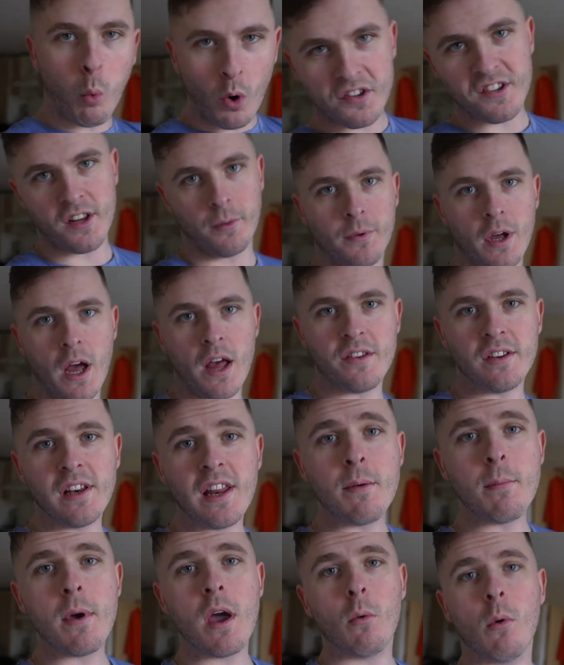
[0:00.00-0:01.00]
What's up, guys?
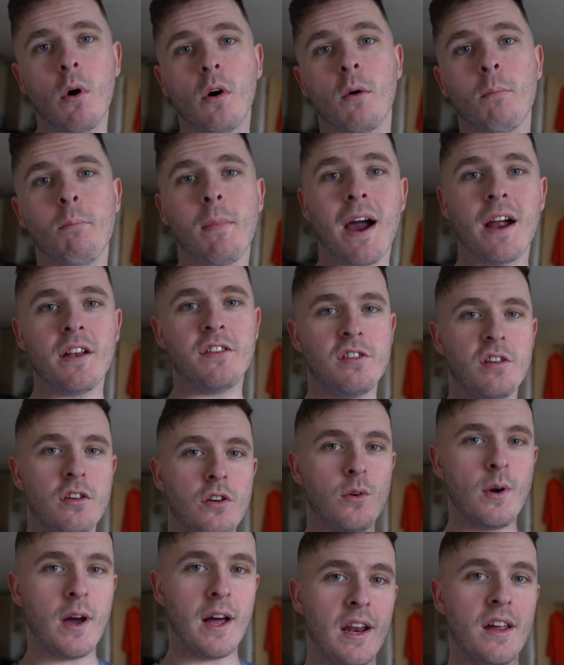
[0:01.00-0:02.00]
Liam here. Welcome back
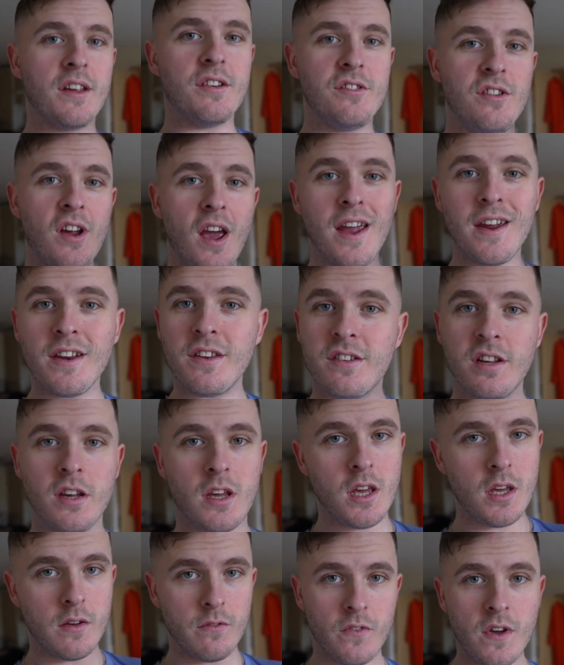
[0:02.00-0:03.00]
to LSJ
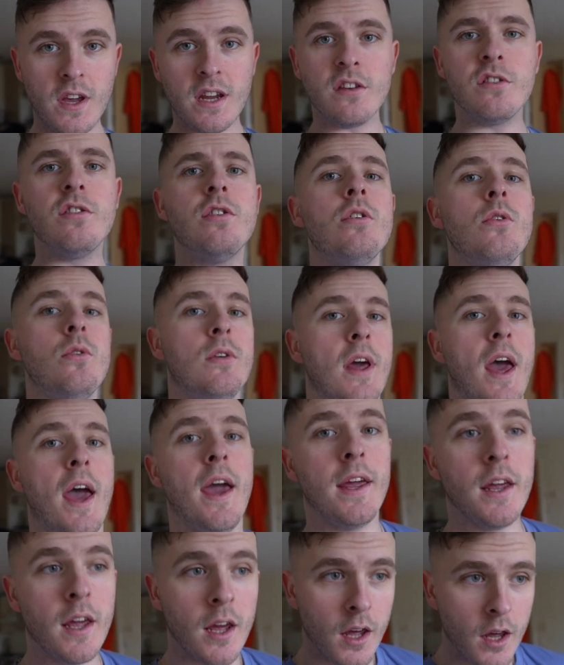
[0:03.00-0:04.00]
TV.
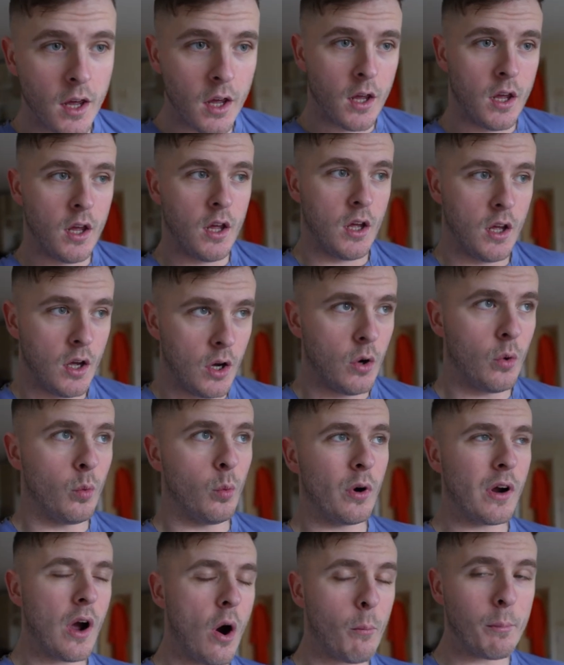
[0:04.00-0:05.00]
Today,
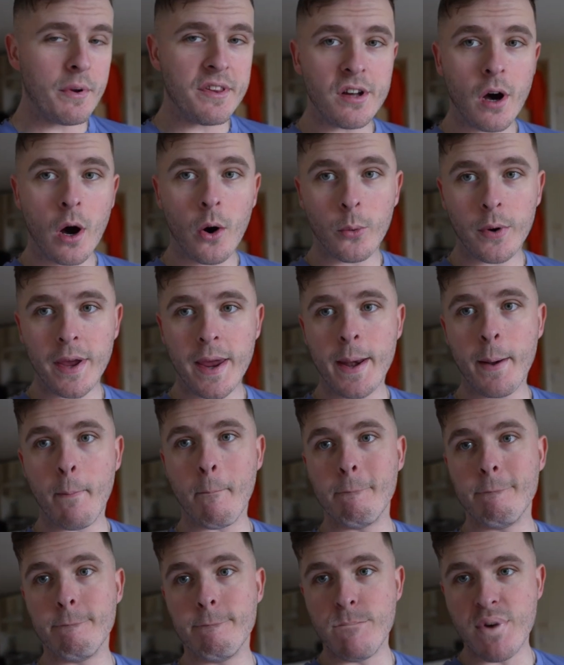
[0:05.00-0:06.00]
we're going to be
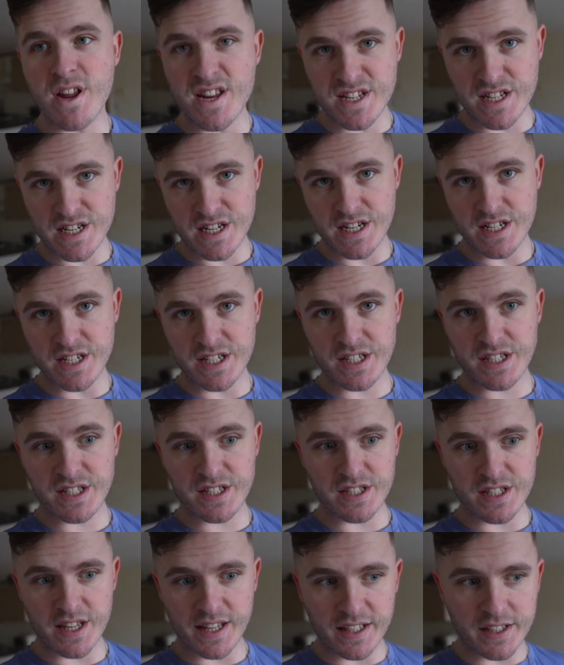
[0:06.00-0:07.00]
talking business.
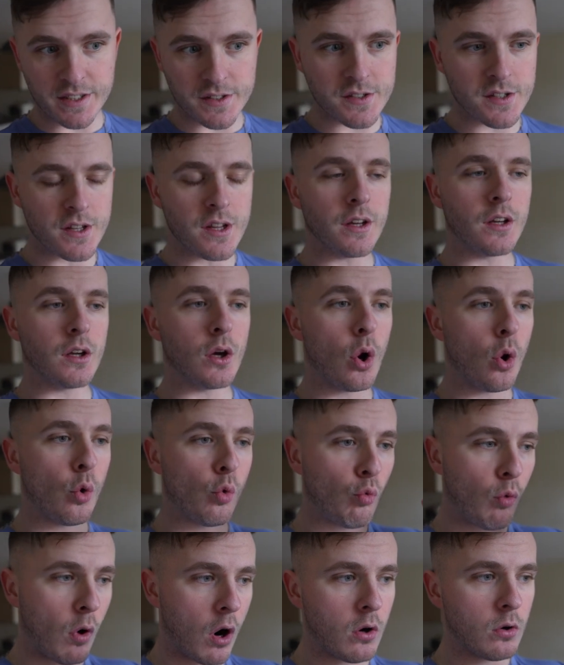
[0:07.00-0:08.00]
Things that go
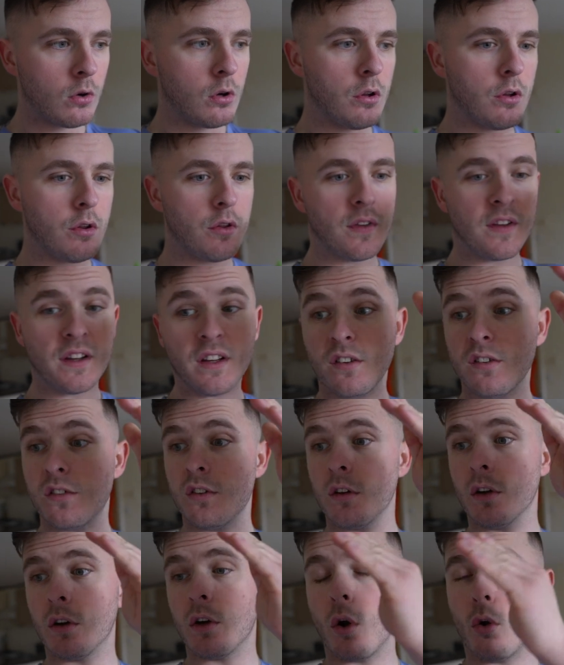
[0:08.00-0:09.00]
wrong, things
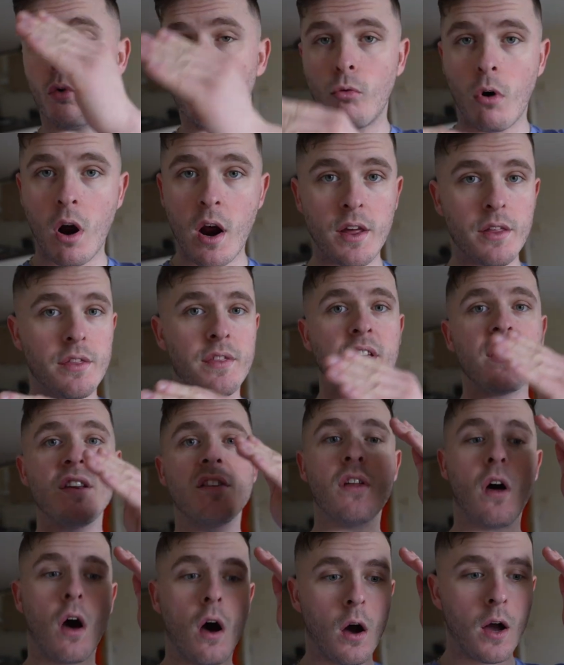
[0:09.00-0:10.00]
that go right, things
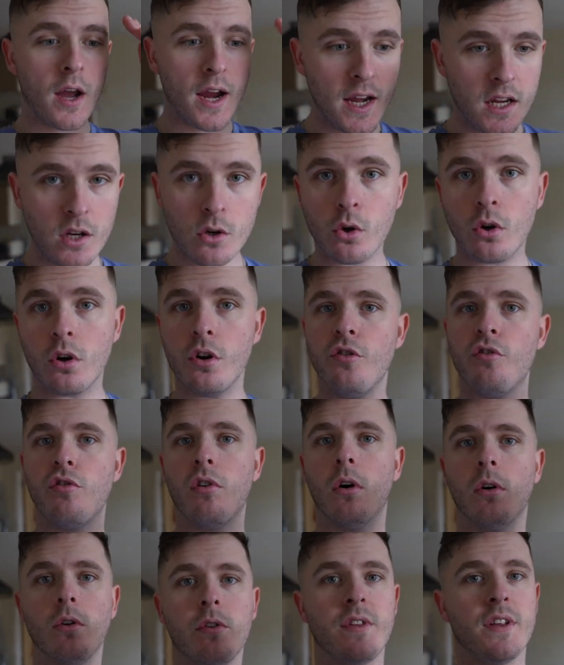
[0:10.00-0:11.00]
that are in your
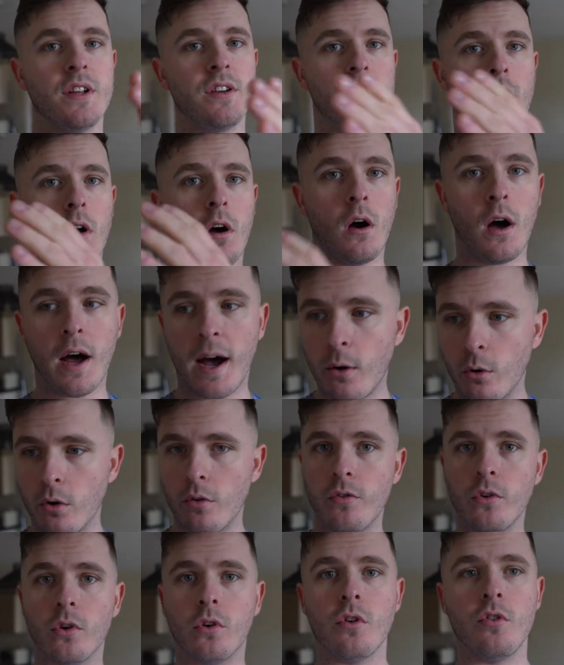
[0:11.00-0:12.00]
control, things that are out
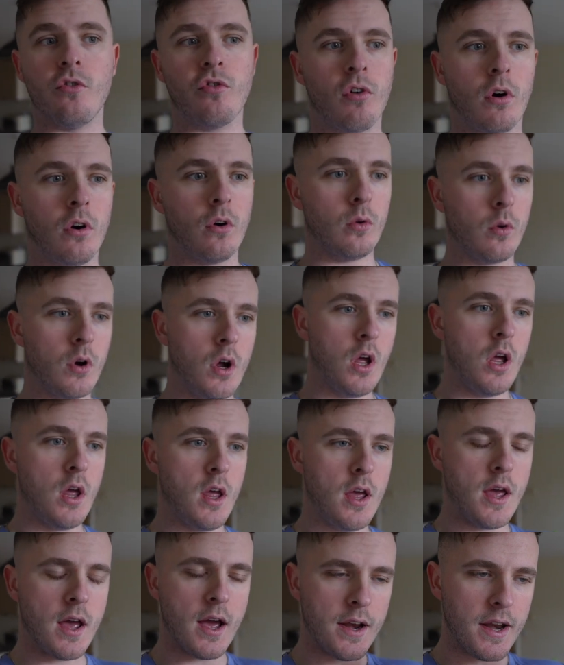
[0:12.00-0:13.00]
of your control,
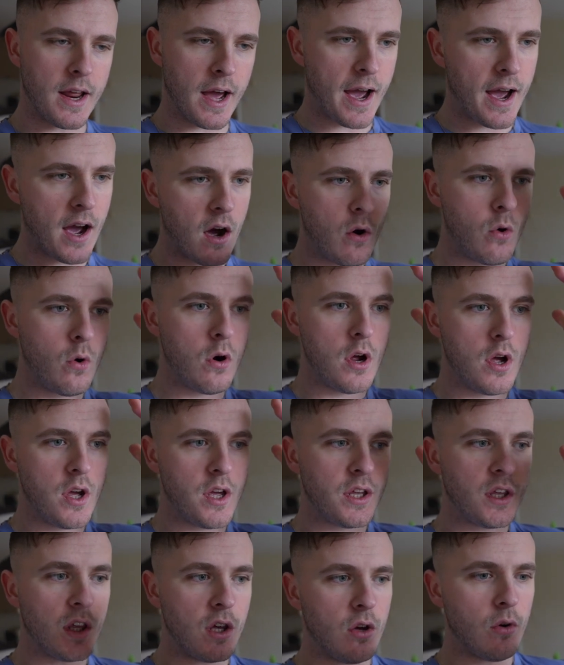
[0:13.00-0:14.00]
and how
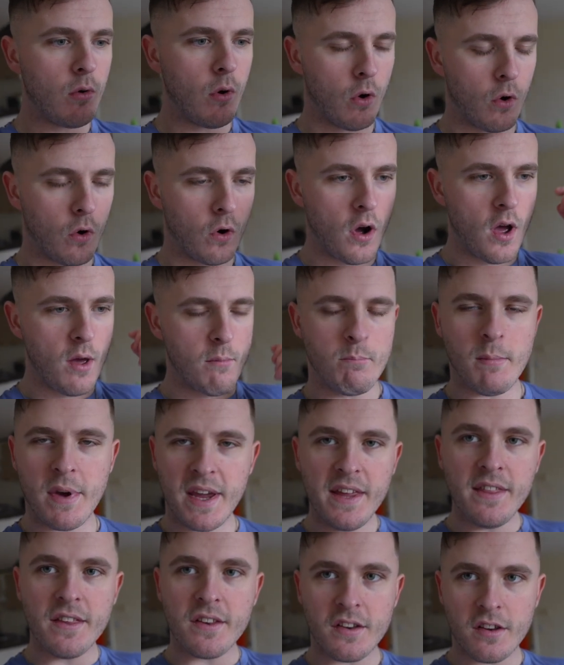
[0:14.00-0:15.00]
you or
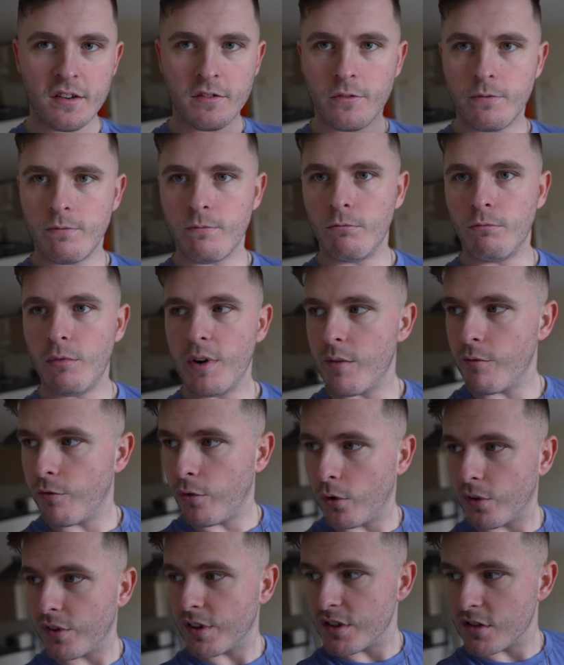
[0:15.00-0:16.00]
me, this is
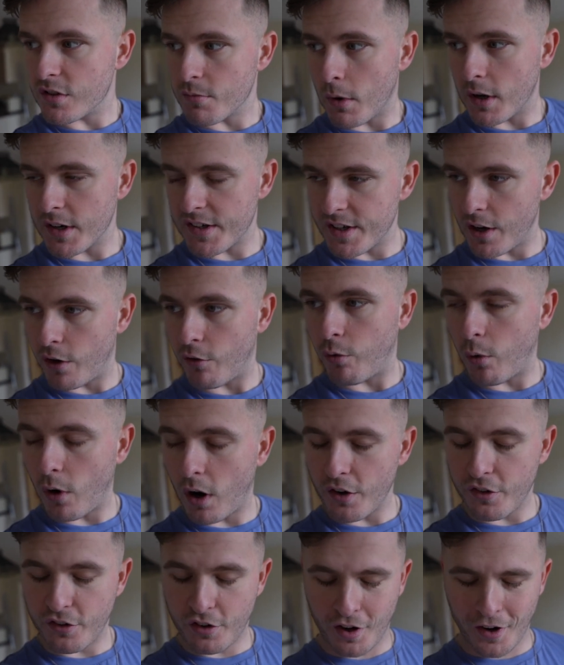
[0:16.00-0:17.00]
reinforcing to myself what
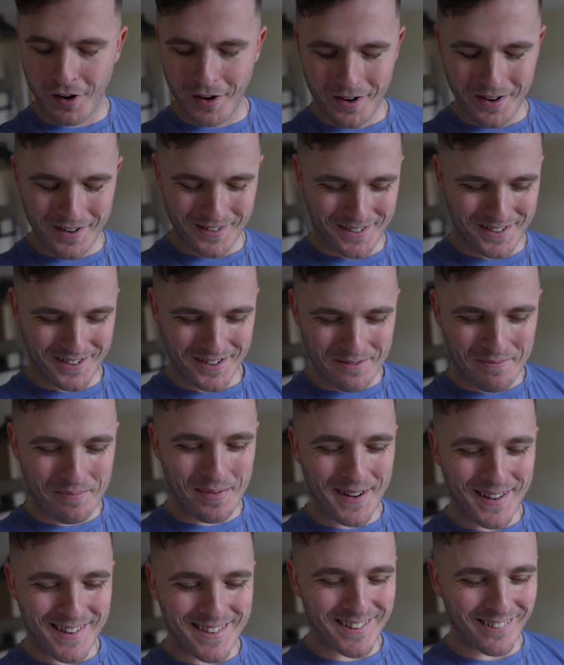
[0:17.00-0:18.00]
I should
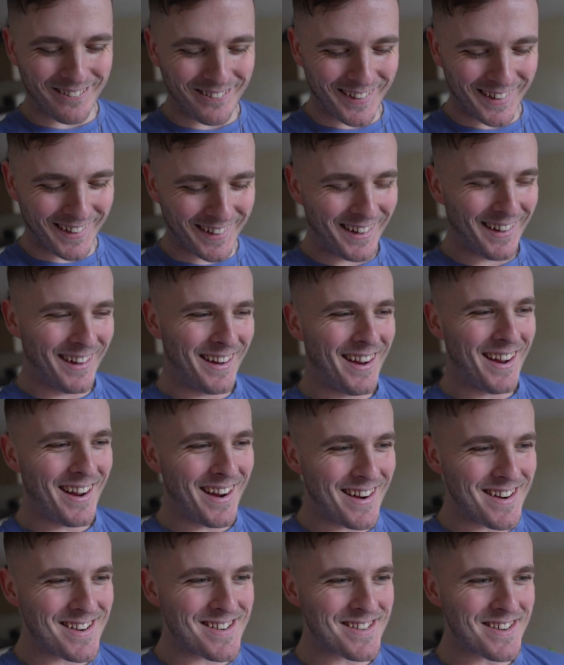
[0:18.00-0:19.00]
be doing,
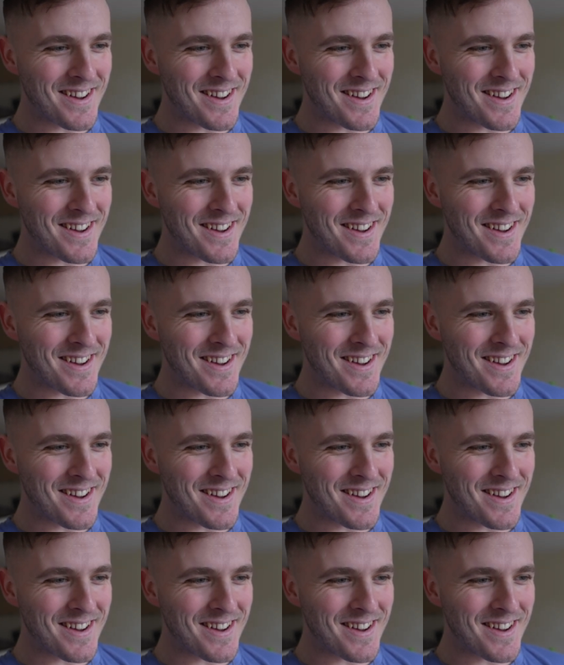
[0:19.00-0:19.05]
is